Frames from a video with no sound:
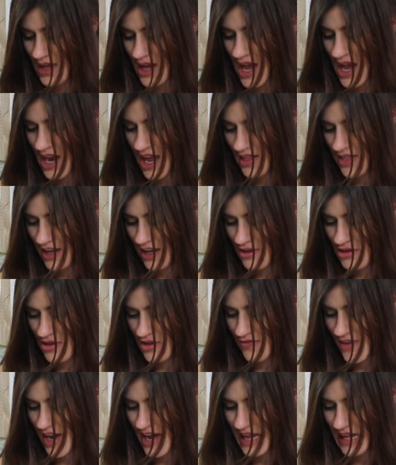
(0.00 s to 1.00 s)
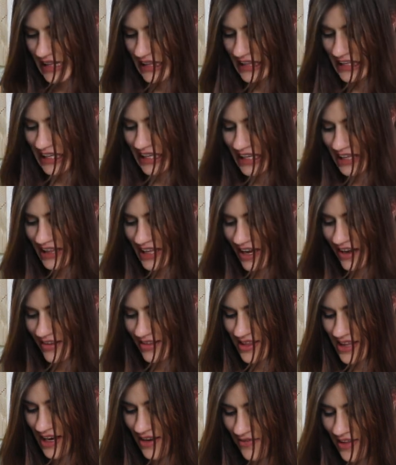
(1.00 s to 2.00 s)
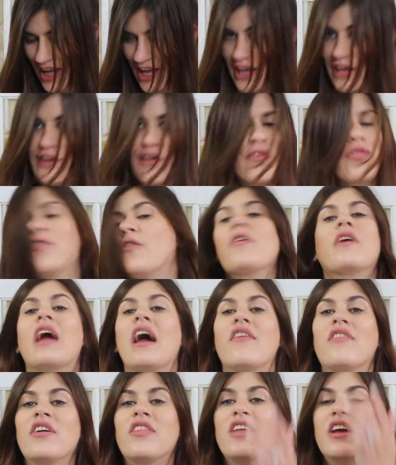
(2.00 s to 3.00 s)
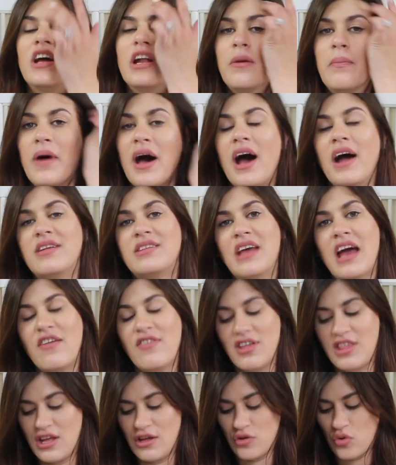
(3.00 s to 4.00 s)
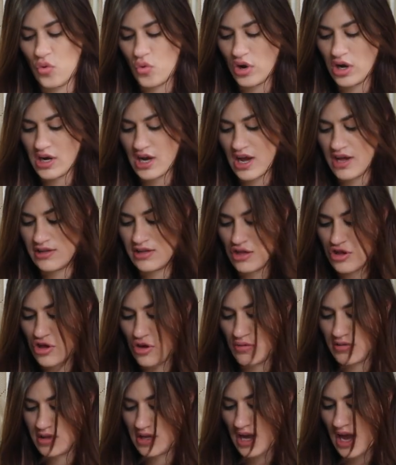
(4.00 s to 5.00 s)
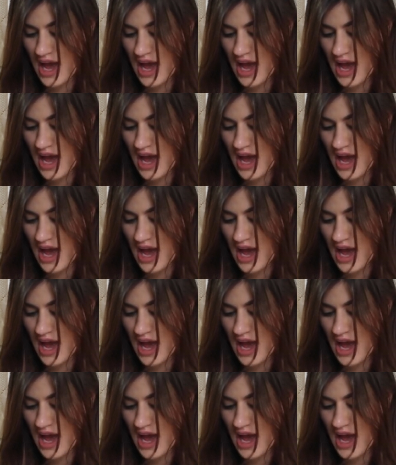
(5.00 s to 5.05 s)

And I think it's just very clean in there instead of like, you know, throwing everything in a box. Everything's organized. It shows it.